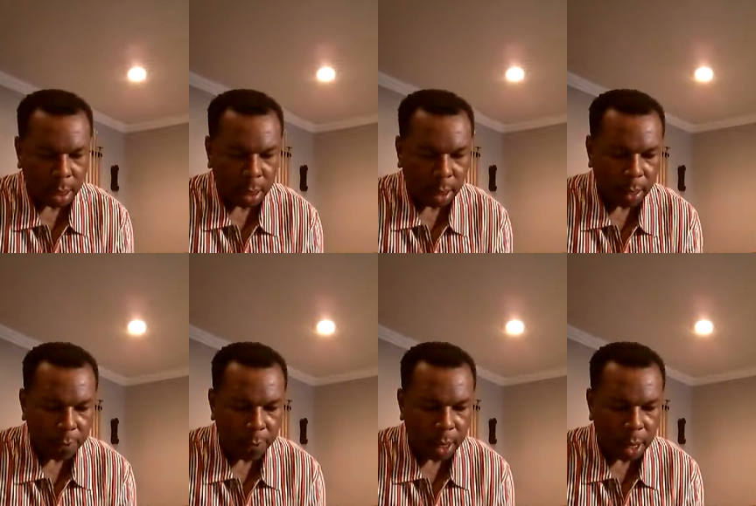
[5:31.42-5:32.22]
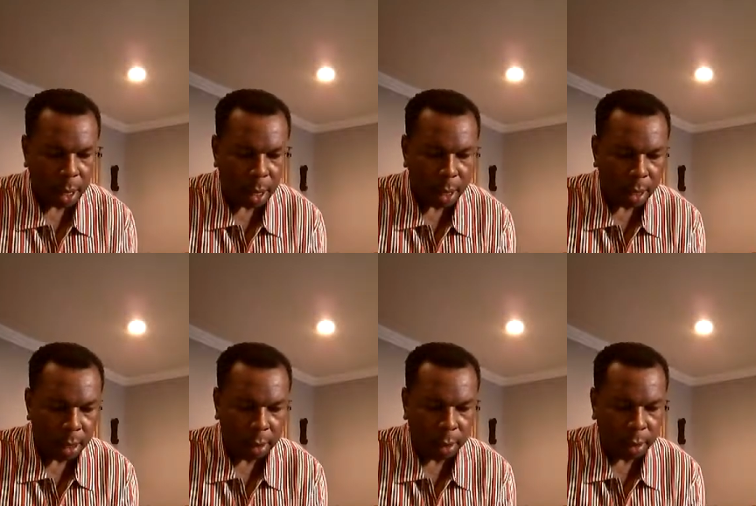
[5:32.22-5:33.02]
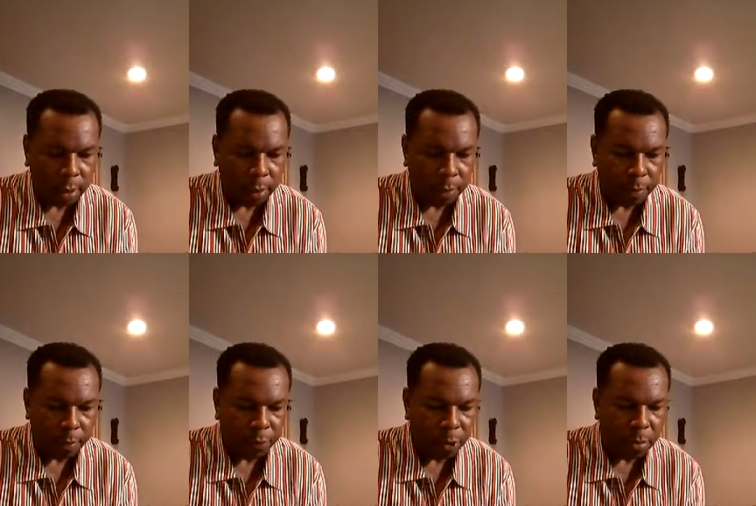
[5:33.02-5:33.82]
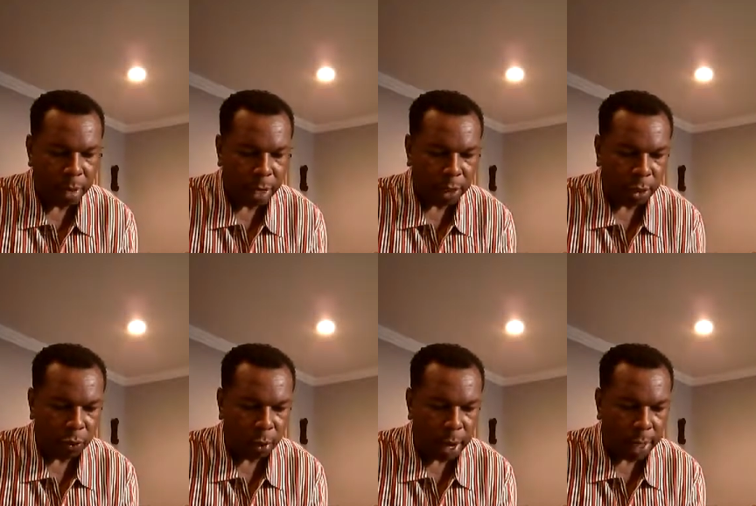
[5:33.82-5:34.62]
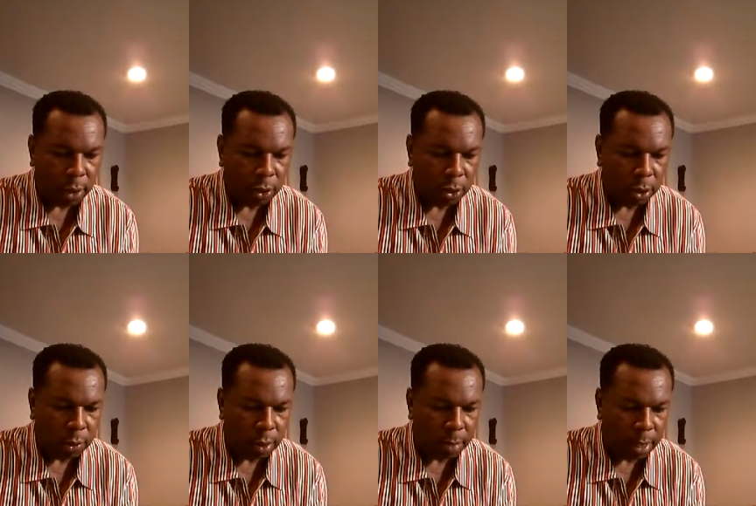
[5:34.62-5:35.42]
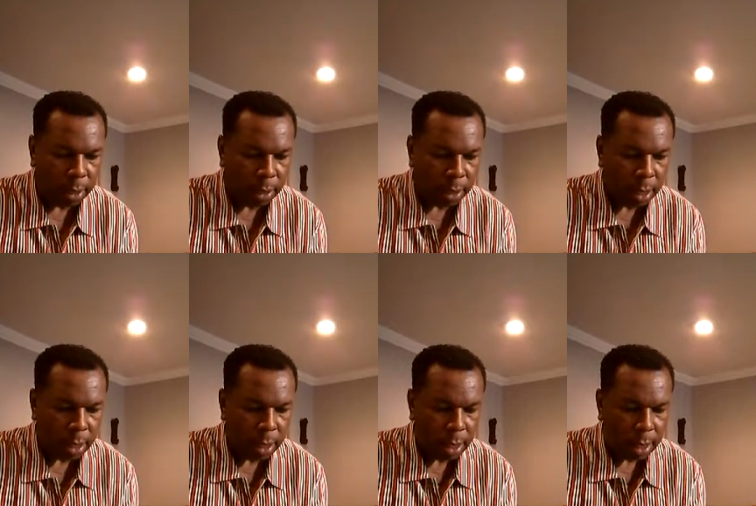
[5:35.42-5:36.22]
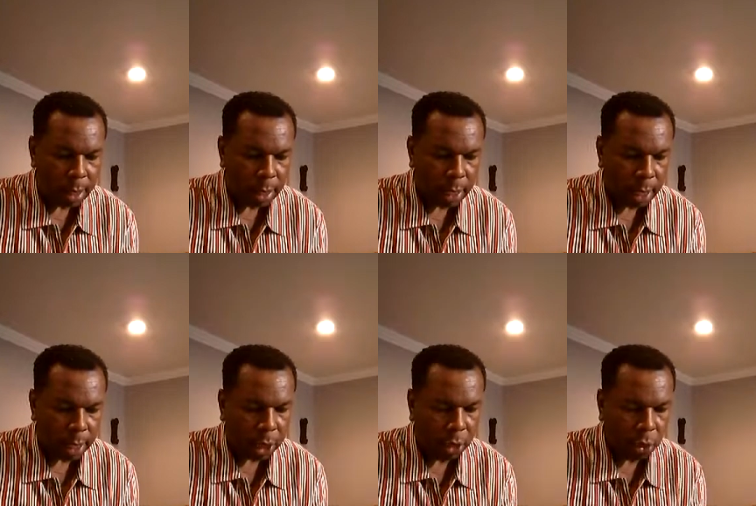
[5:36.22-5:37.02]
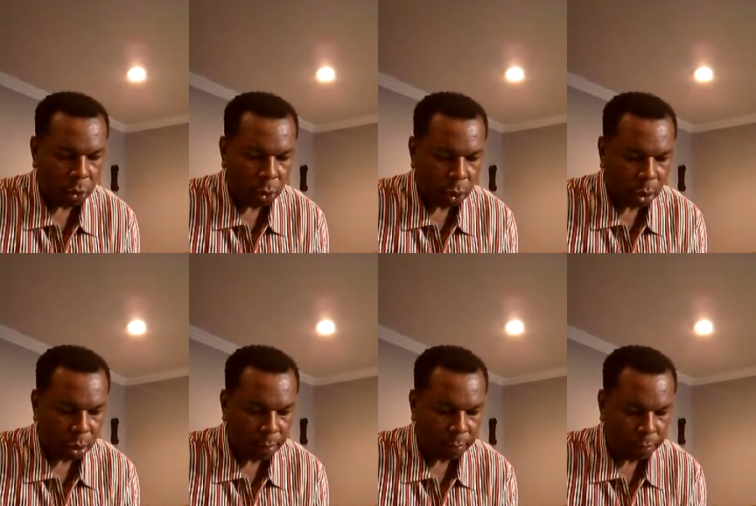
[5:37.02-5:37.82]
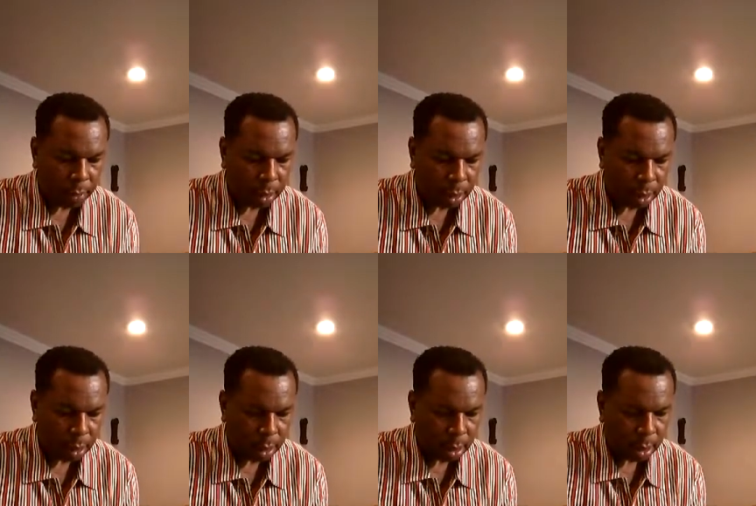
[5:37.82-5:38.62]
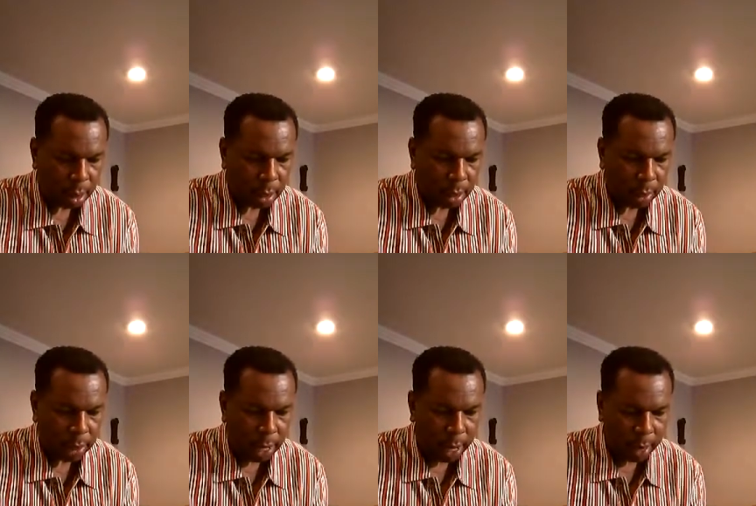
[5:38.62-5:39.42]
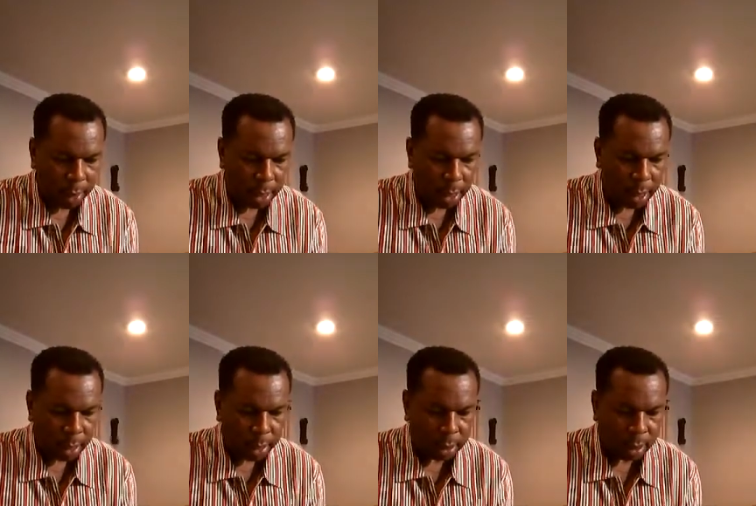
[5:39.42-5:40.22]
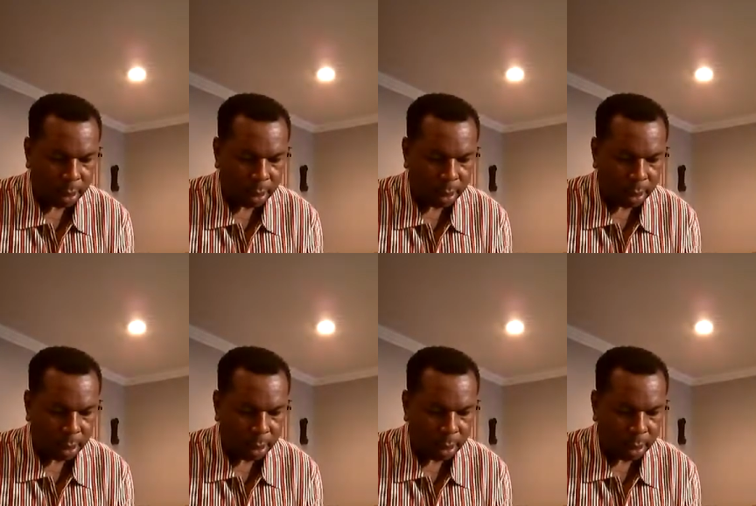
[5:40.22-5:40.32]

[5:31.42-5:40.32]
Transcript: and give it just a few minutes to dry, 2 to 3 minutes. Let it cure, let the air hit it.